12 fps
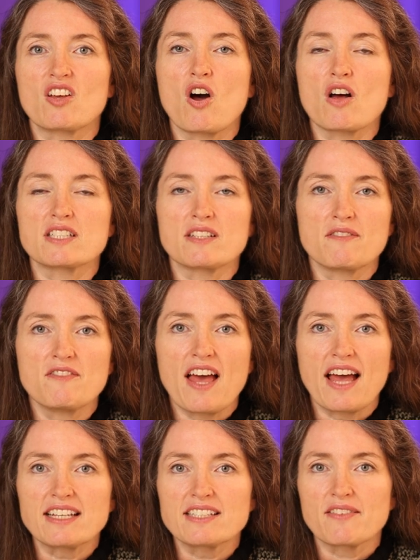the cause and
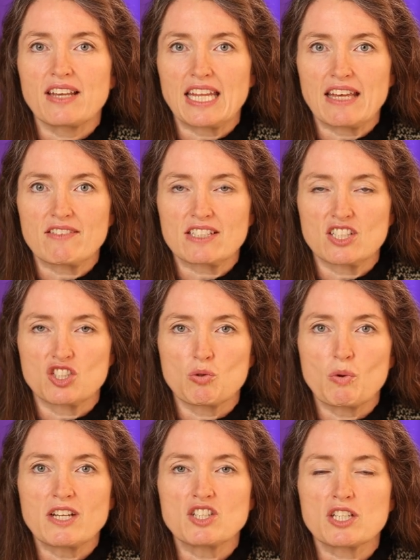effect of any given
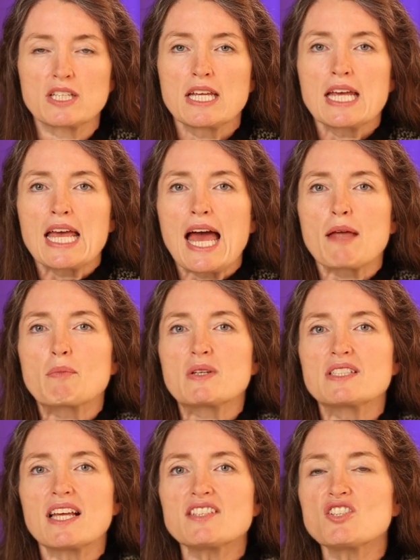situation and
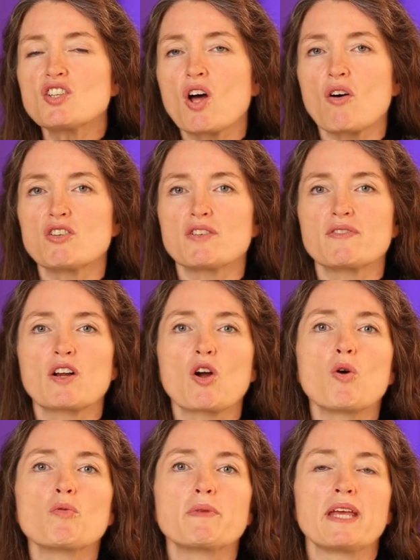possess a knowledge of
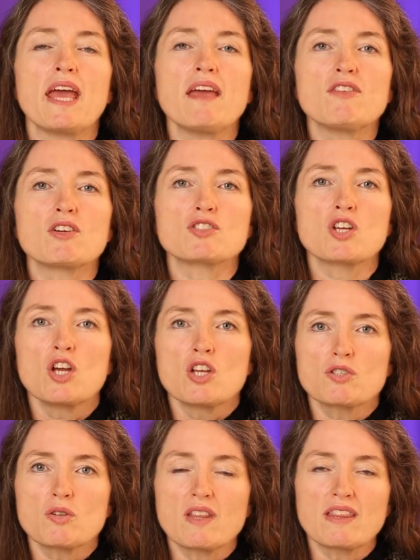their own behaviors
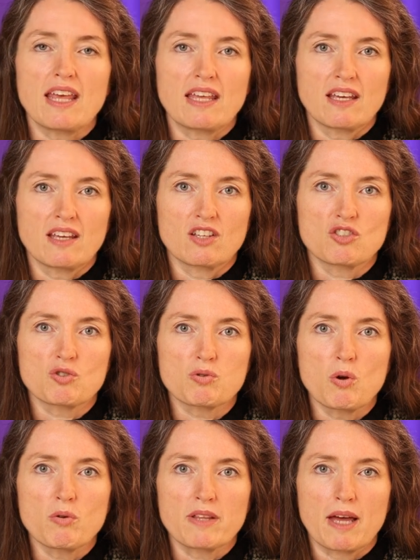so that they can
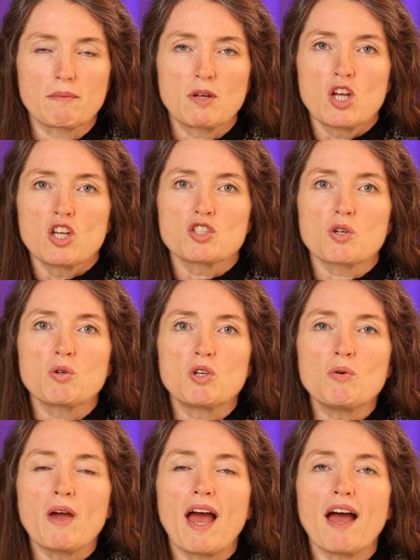control them. So
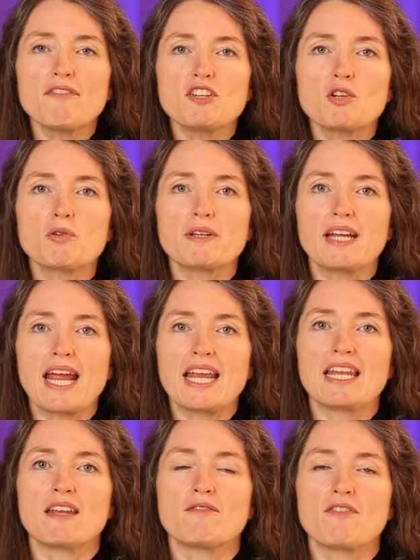you have to
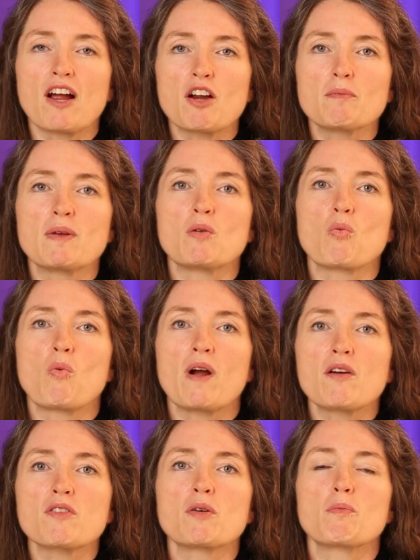create an environment
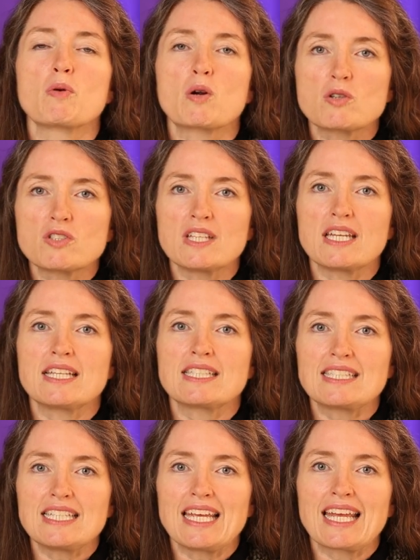where the person is
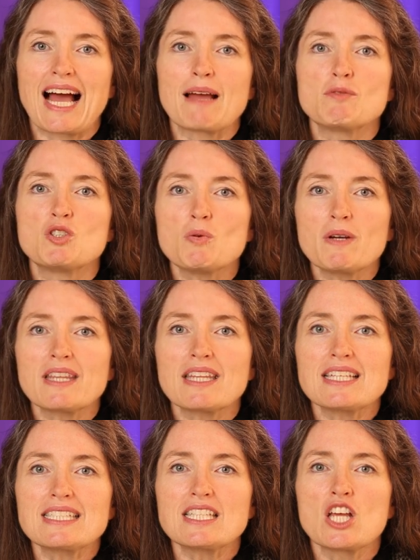seeing, I'm doing
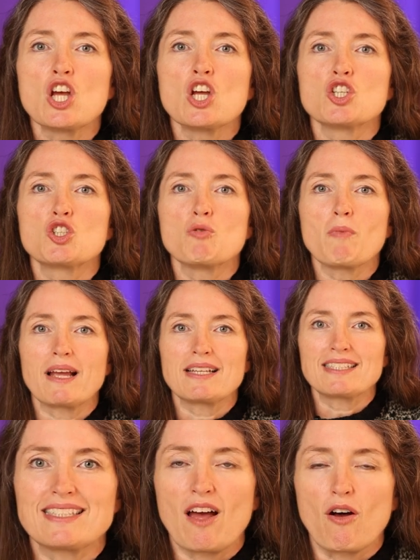this to
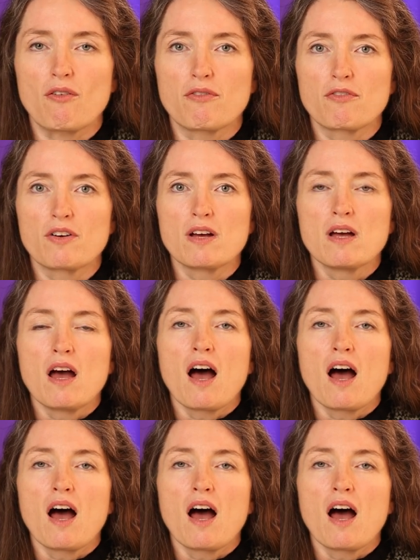myself.